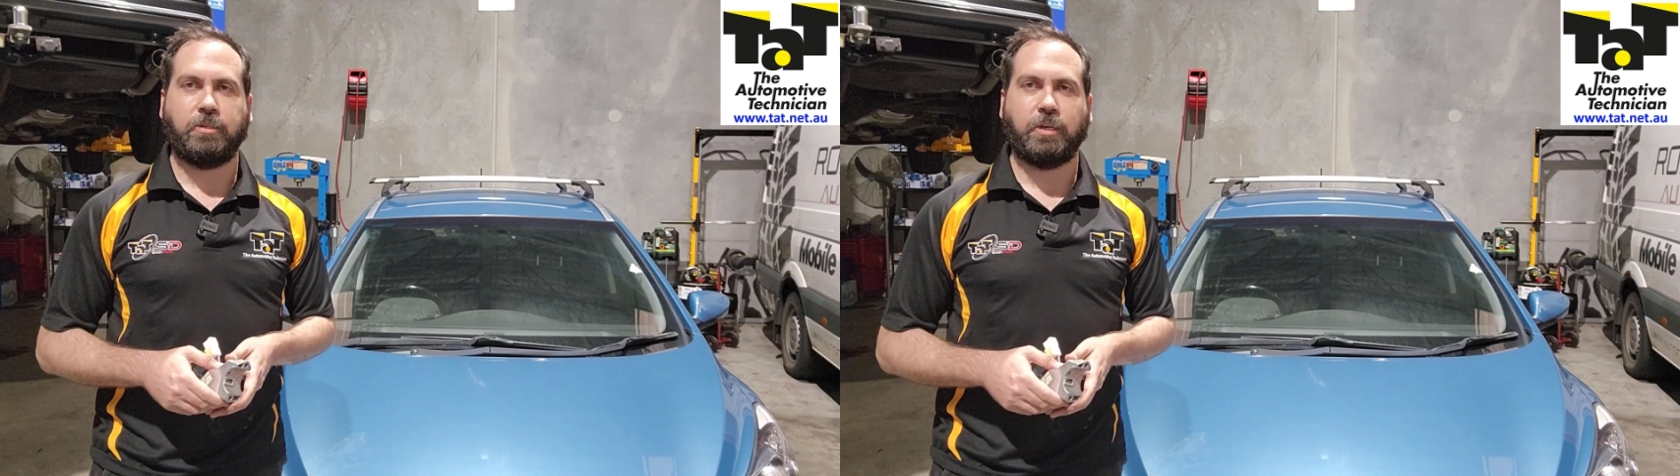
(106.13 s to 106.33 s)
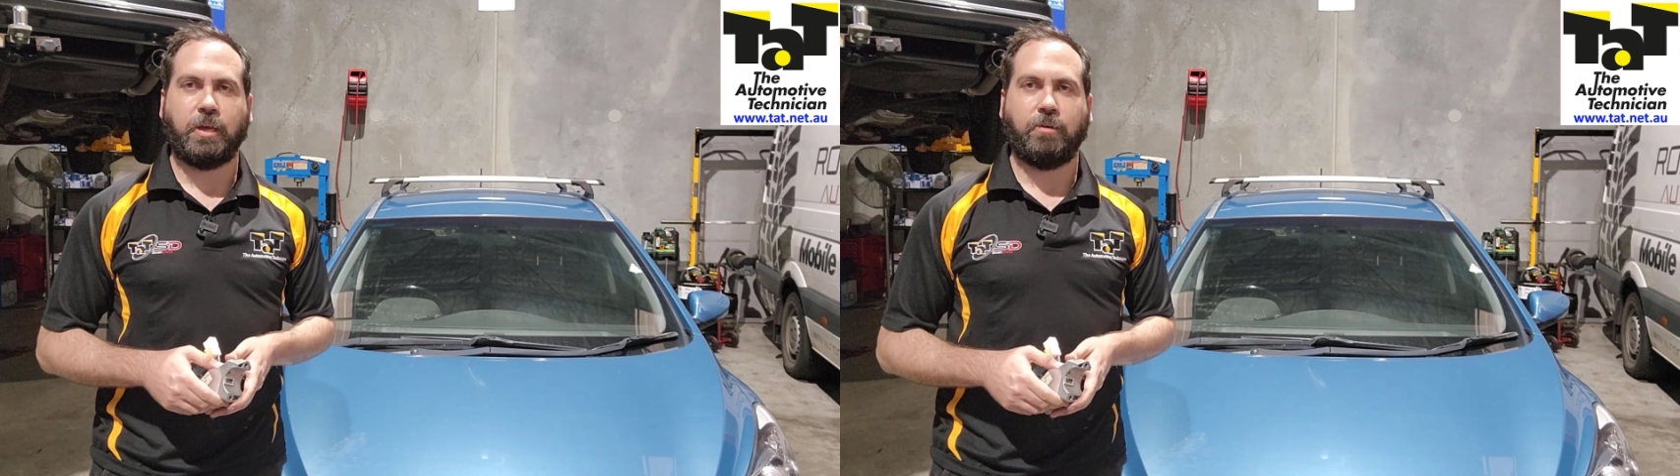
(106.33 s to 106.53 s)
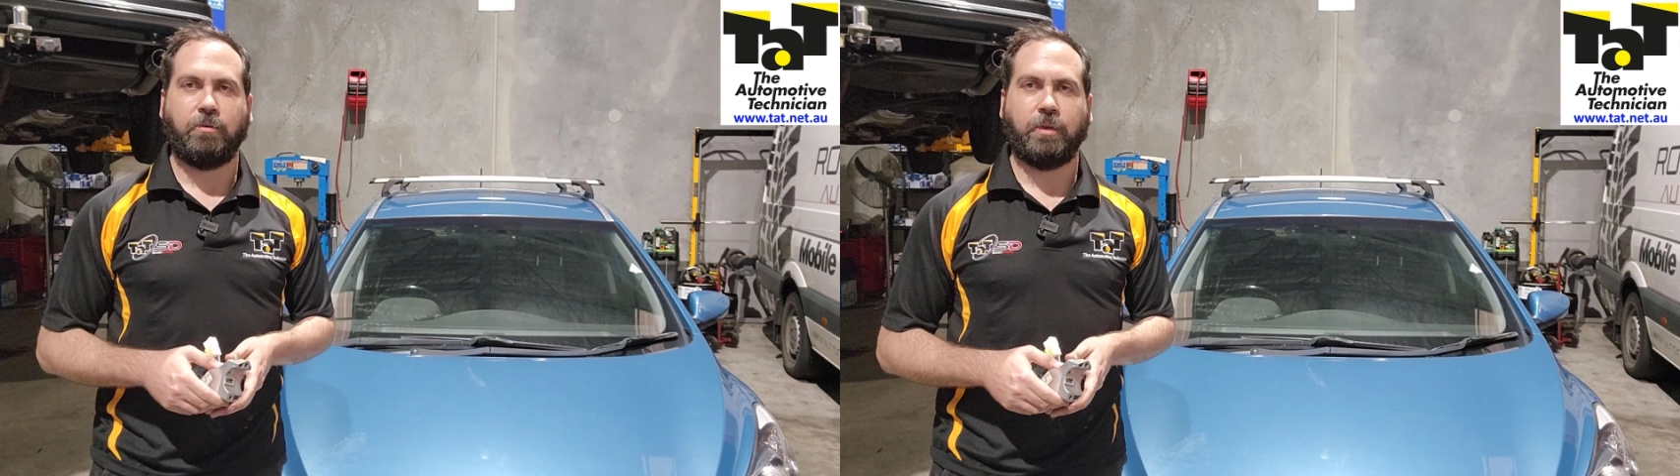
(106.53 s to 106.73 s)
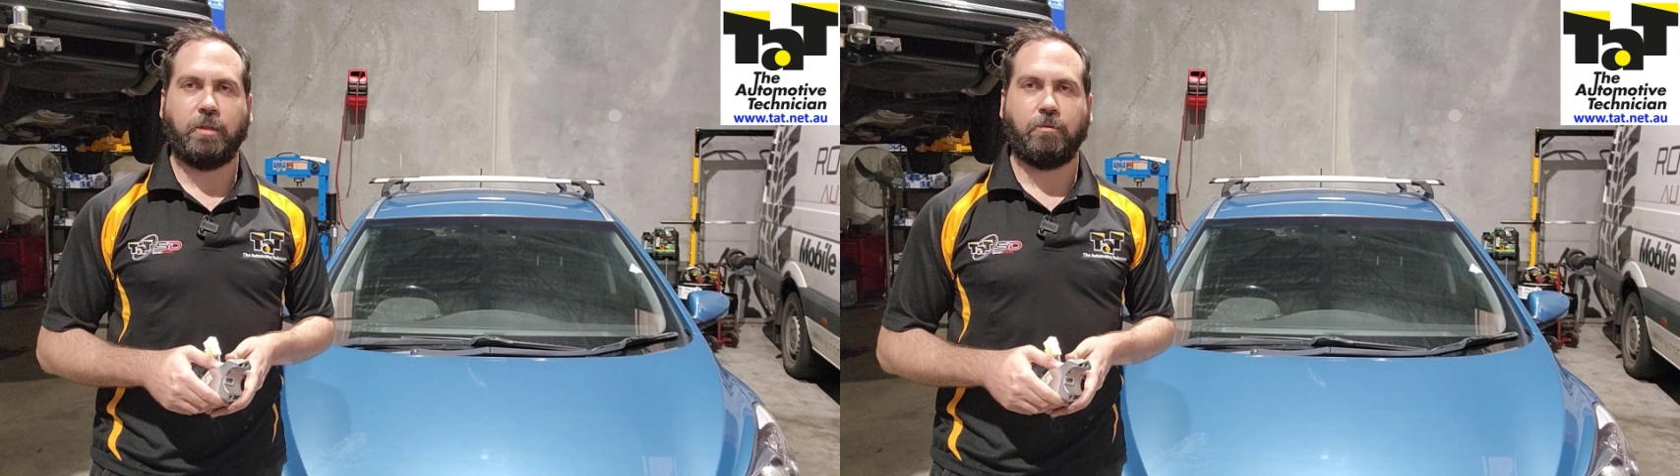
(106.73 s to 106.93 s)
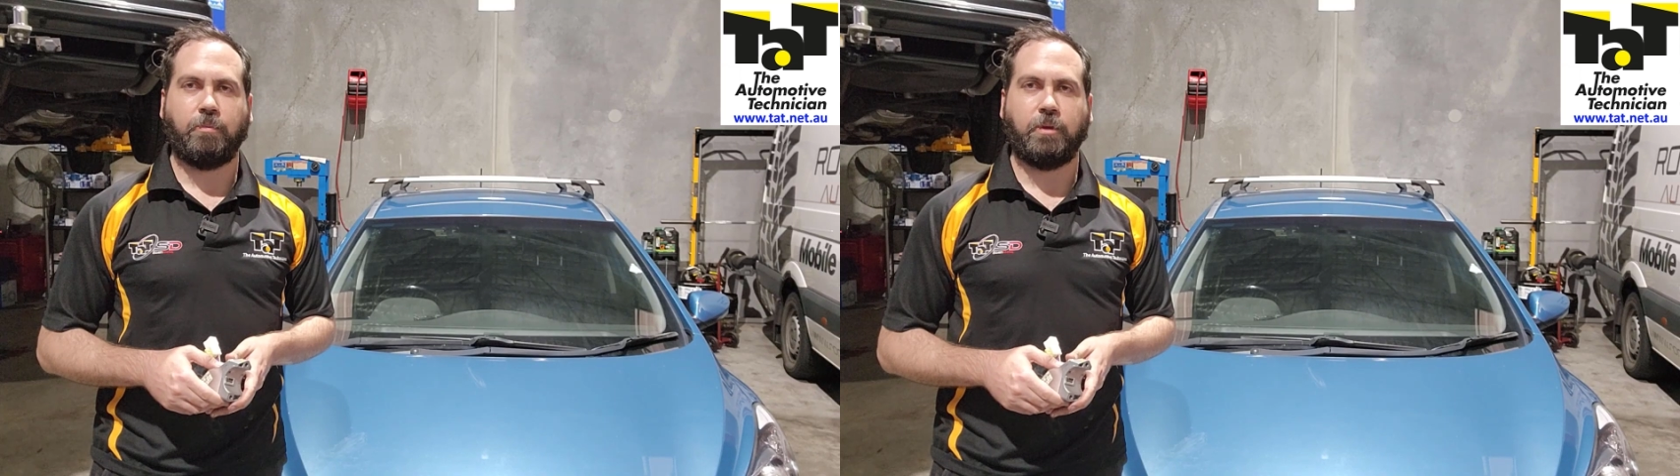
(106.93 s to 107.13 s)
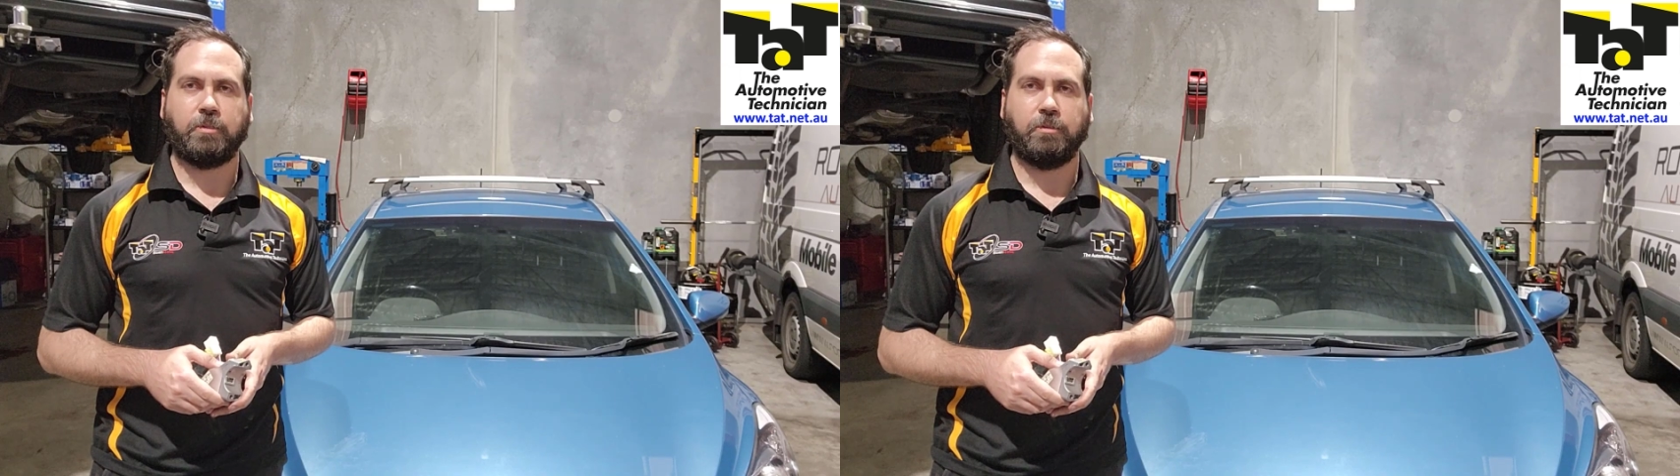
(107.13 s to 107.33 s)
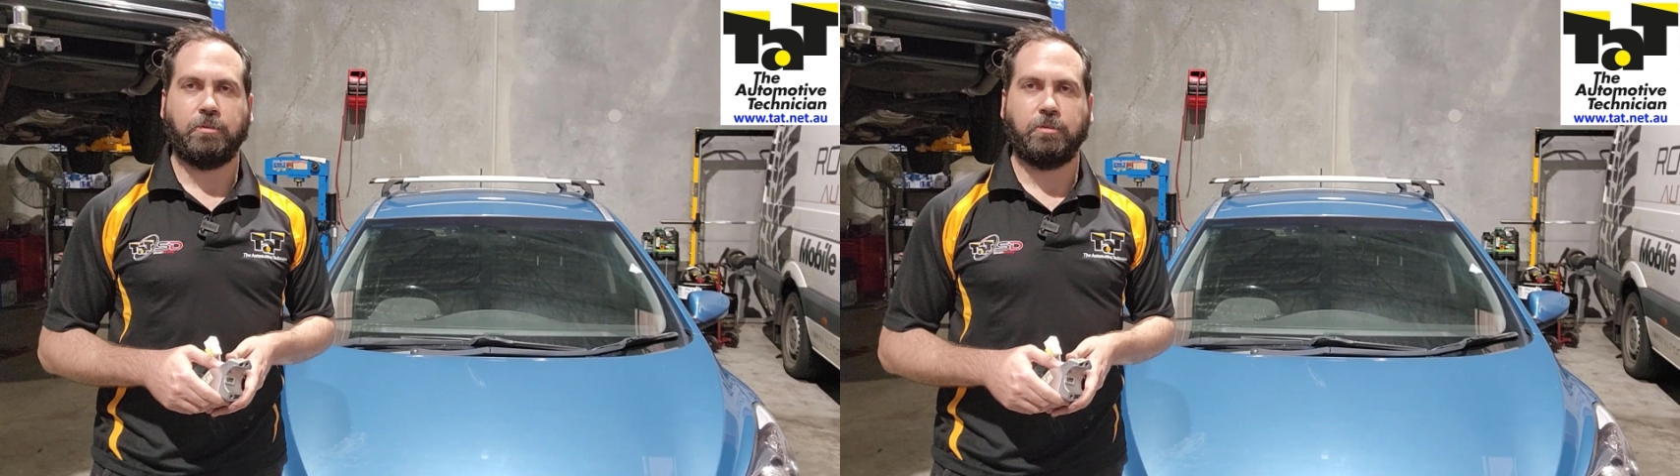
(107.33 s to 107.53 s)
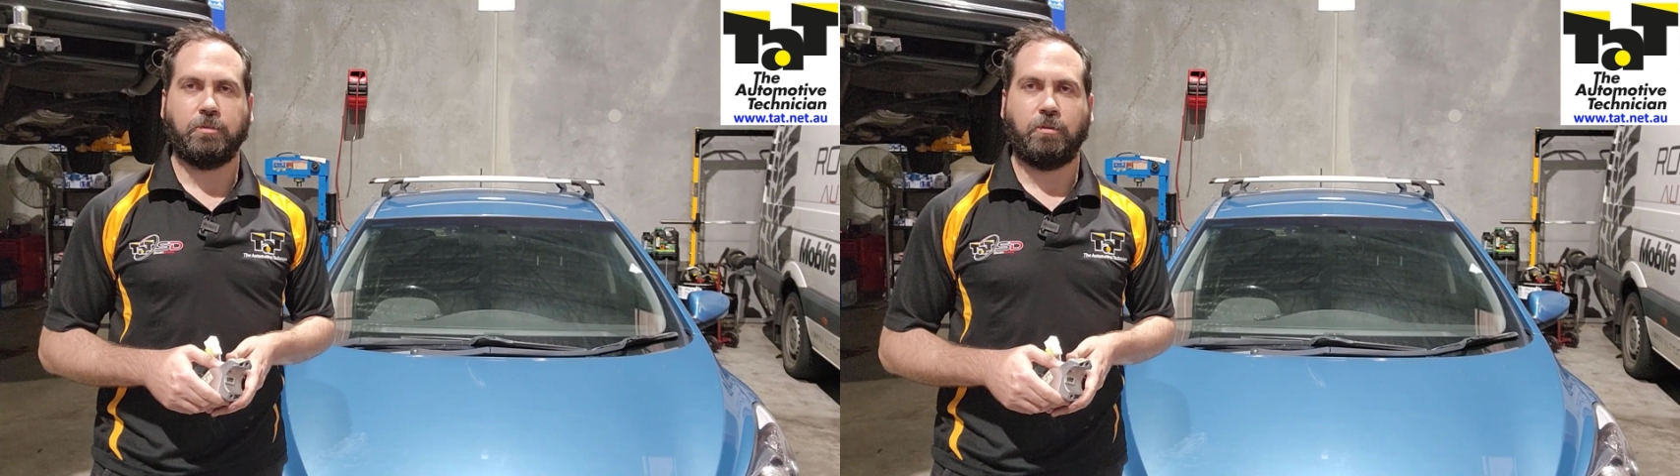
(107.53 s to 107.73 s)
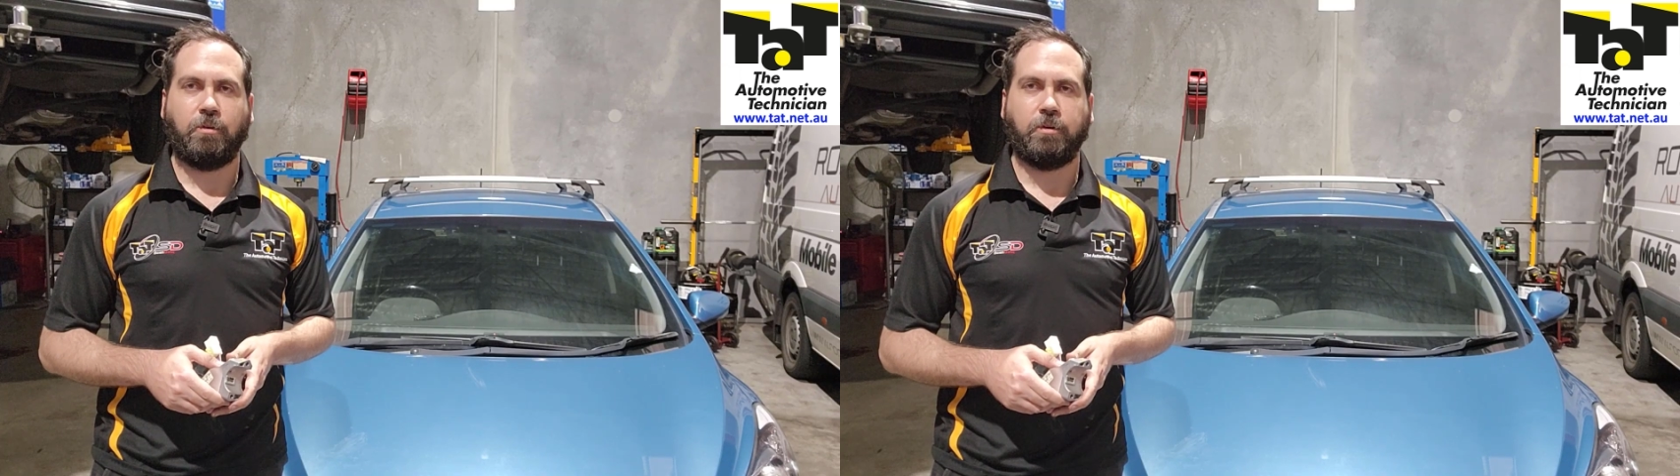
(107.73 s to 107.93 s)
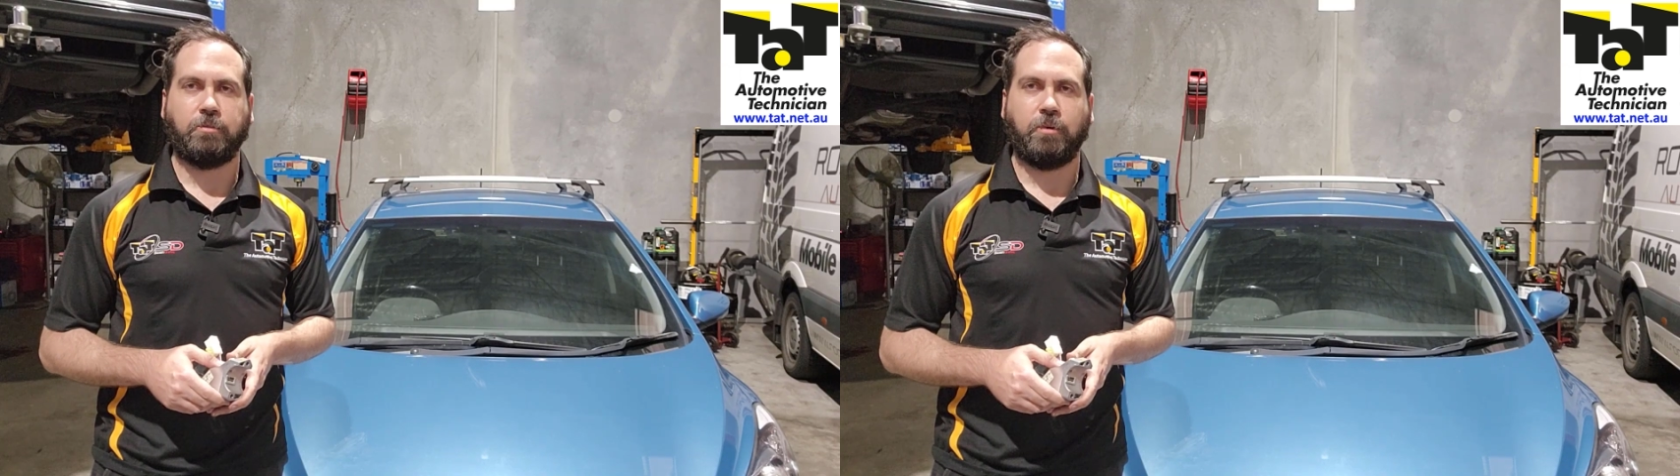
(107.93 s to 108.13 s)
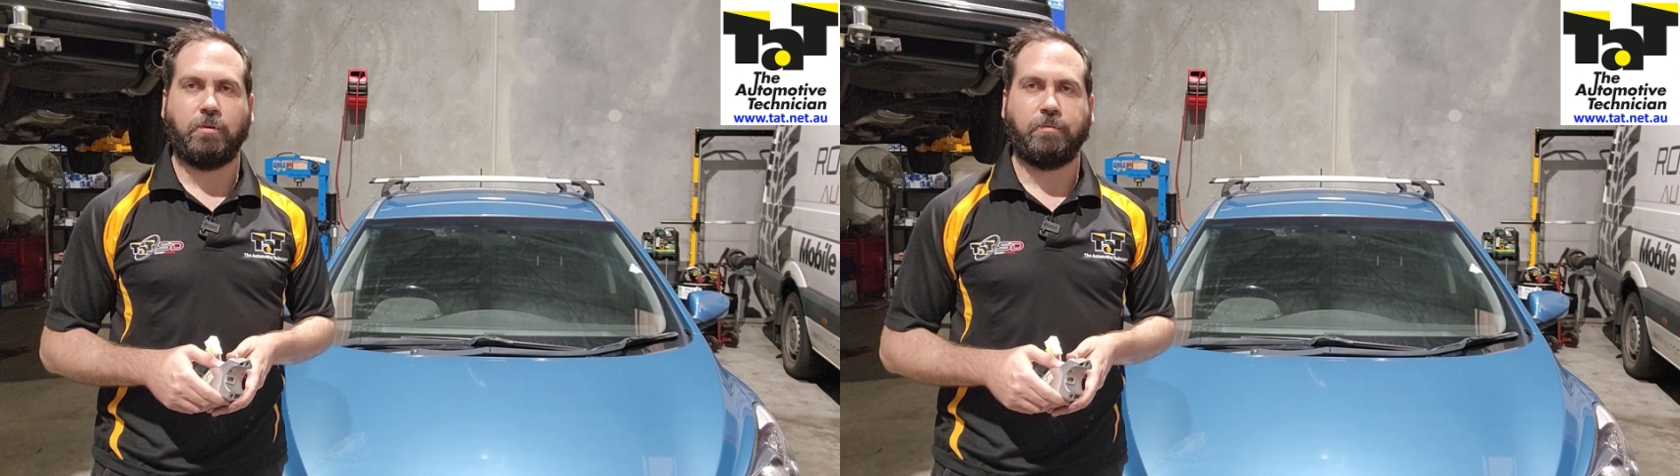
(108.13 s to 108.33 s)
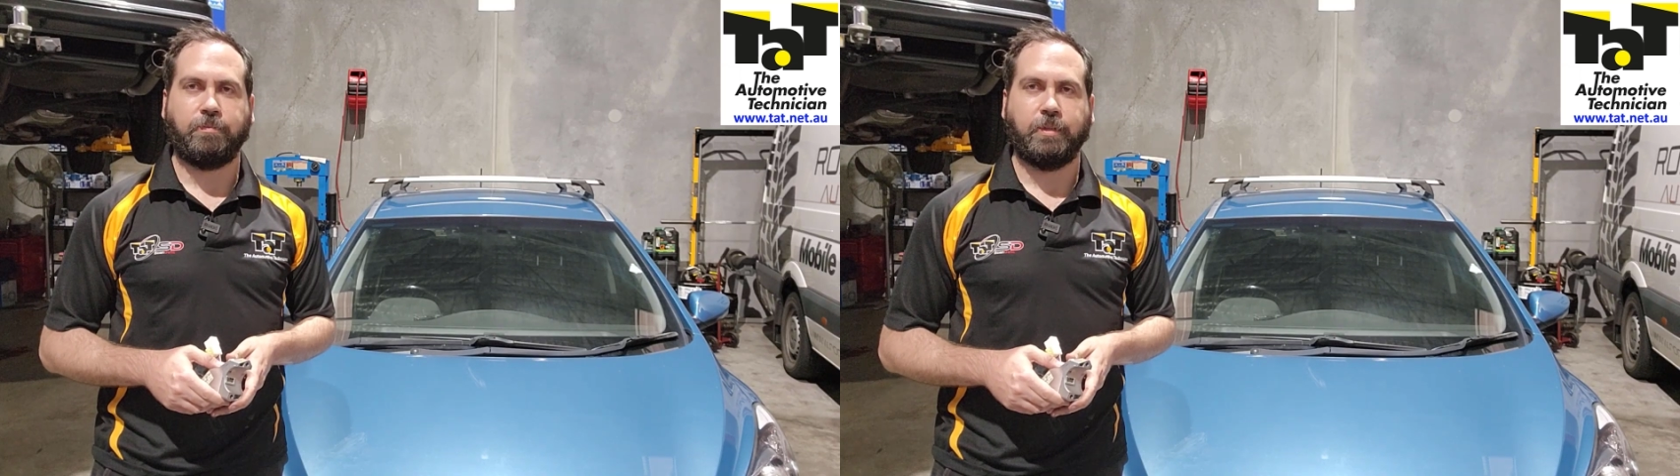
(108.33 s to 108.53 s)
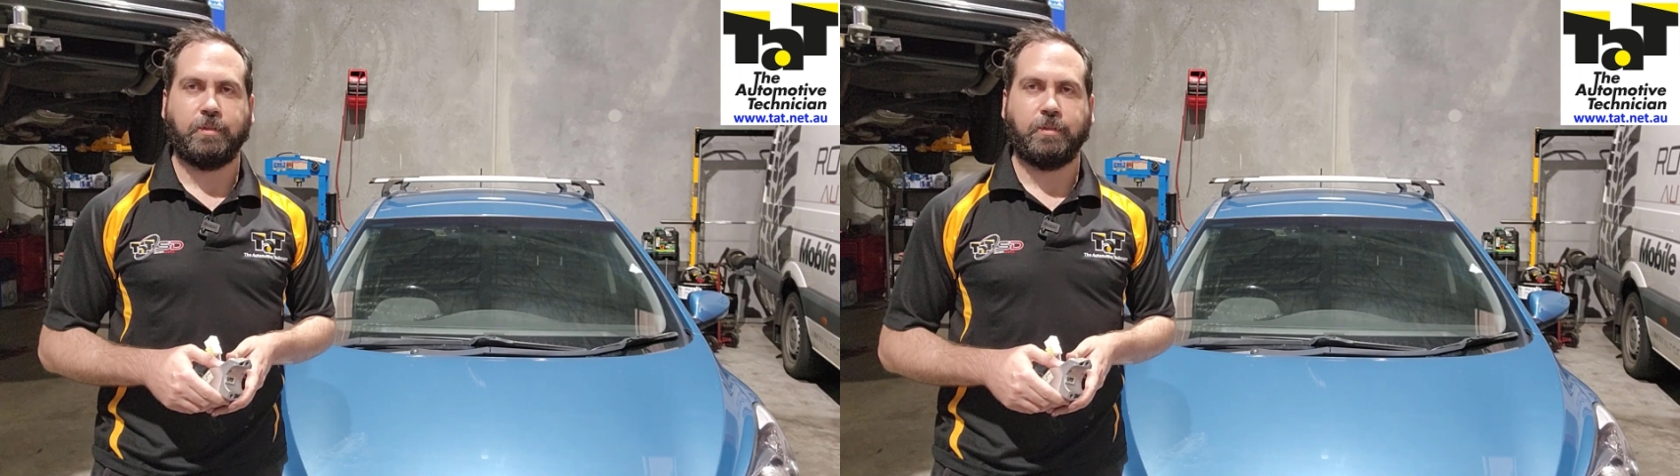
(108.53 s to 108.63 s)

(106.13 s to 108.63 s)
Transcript: and check out all the other repair solutions online as well.